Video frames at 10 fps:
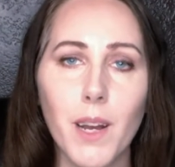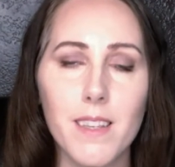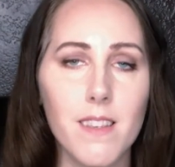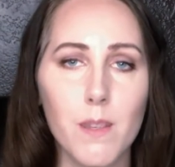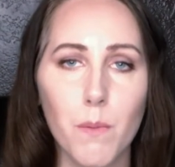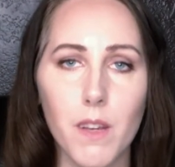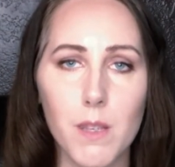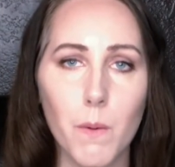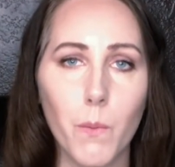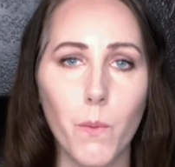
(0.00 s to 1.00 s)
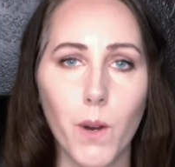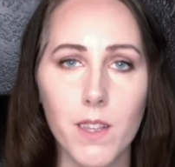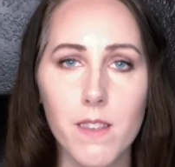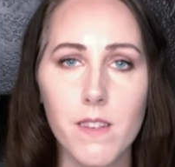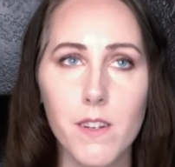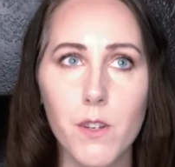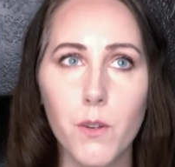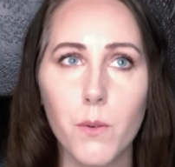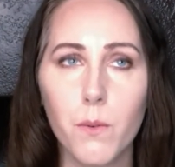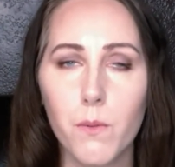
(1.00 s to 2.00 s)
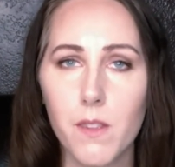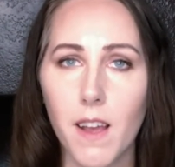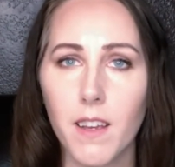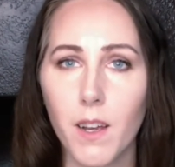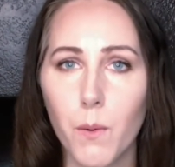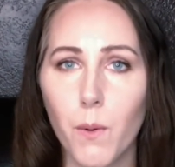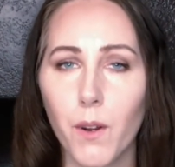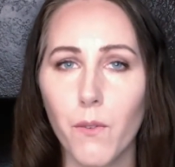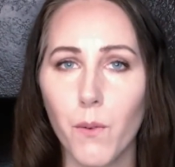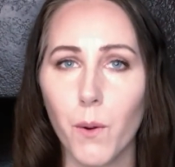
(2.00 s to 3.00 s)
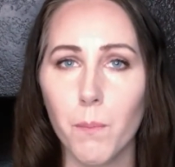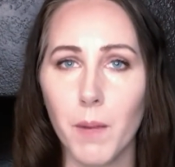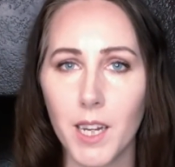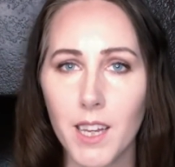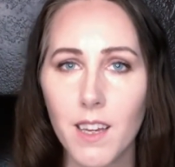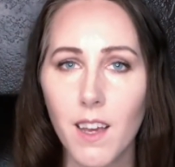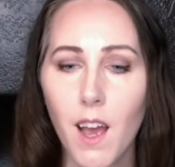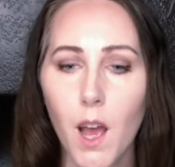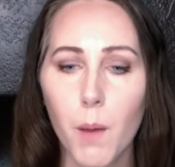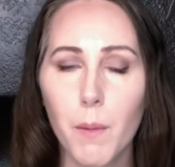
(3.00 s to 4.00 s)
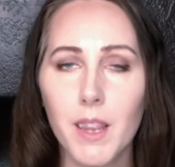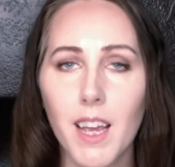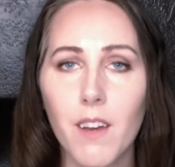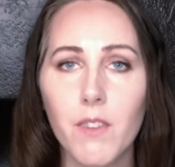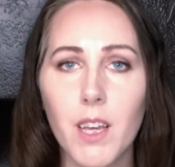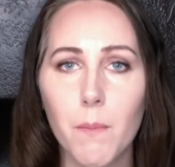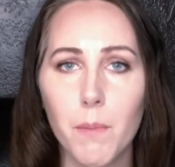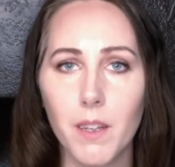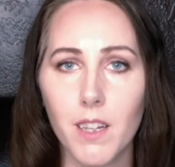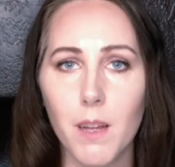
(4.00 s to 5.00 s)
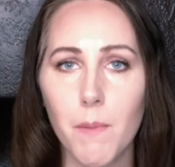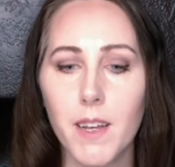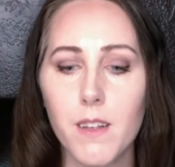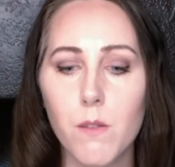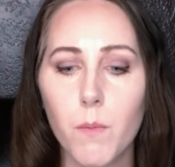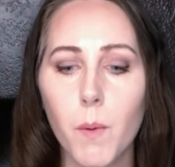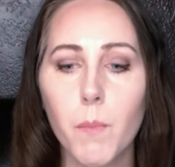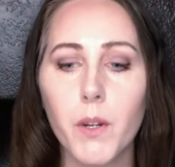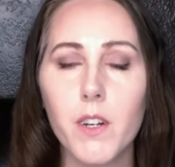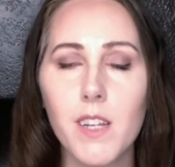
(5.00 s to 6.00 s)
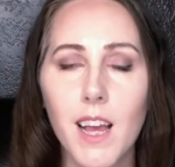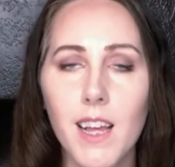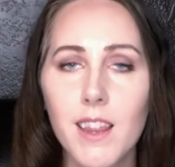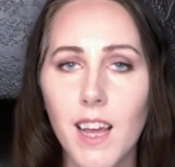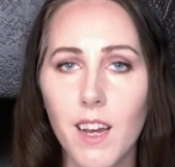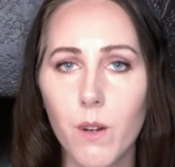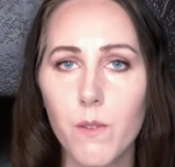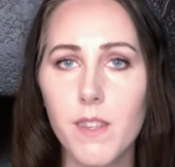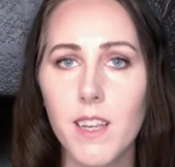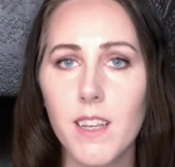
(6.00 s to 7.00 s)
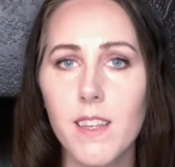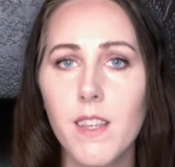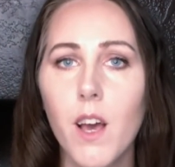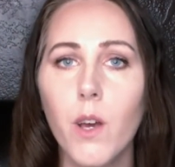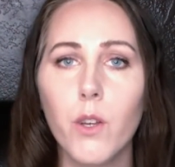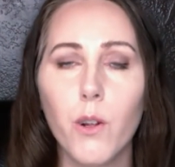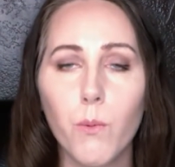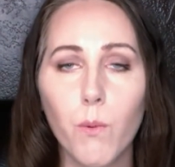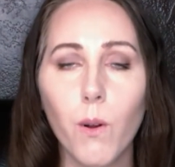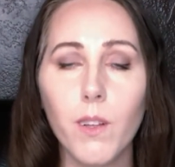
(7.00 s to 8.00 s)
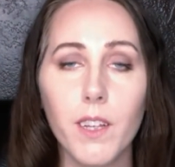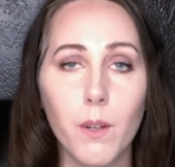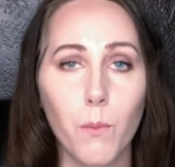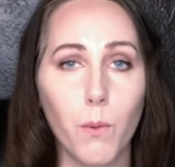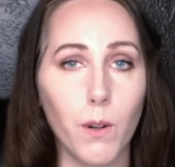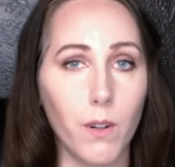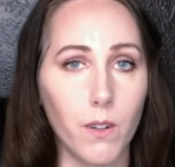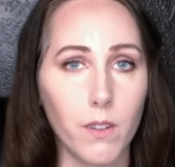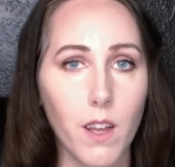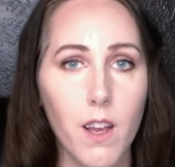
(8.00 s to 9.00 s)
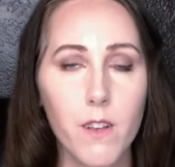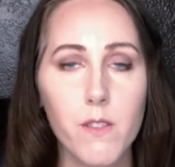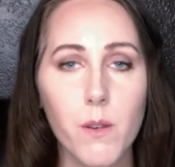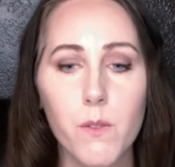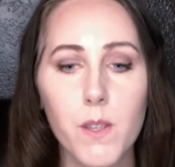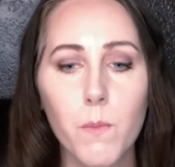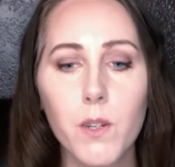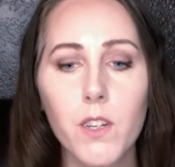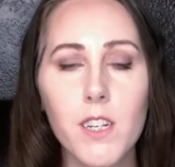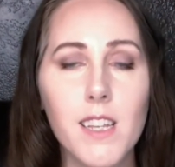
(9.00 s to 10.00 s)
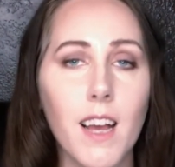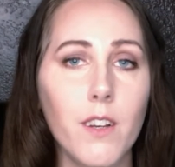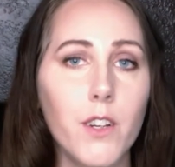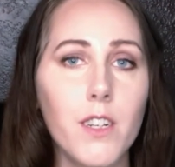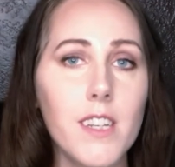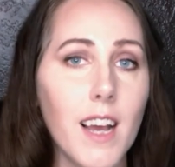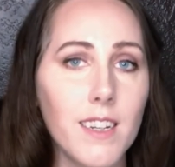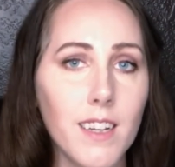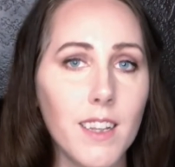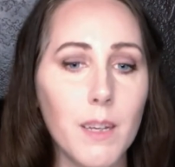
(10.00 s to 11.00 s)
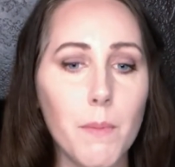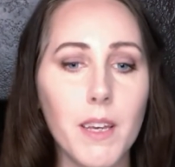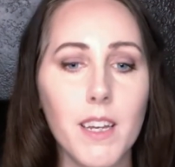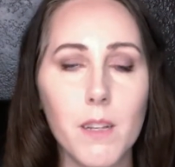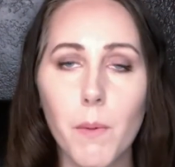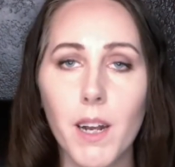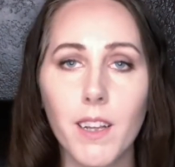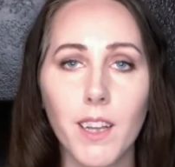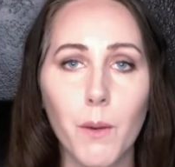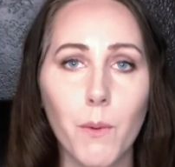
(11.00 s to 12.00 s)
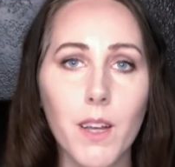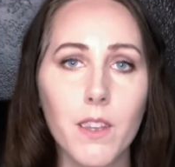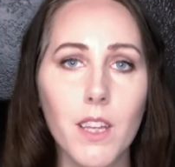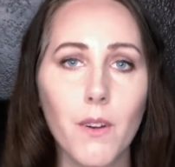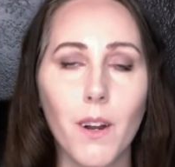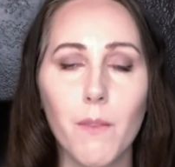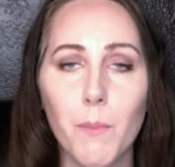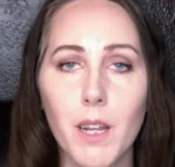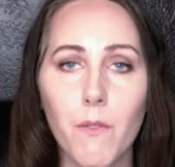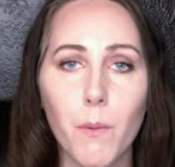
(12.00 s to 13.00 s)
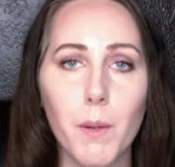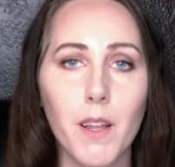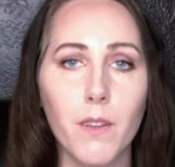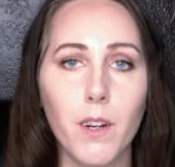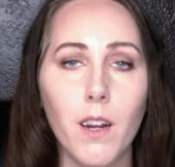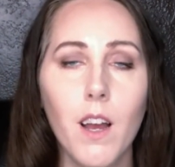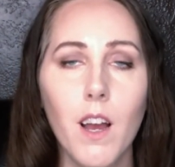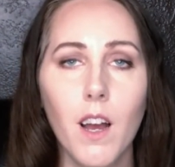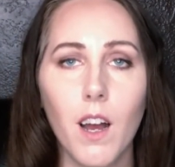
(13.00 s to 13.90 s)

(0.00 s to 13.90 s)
who has this placement wants to do psychic work for money, but they have the ability, because remember, your 10th house is your role in the world. So someone could technically be independently wealthy or have money from another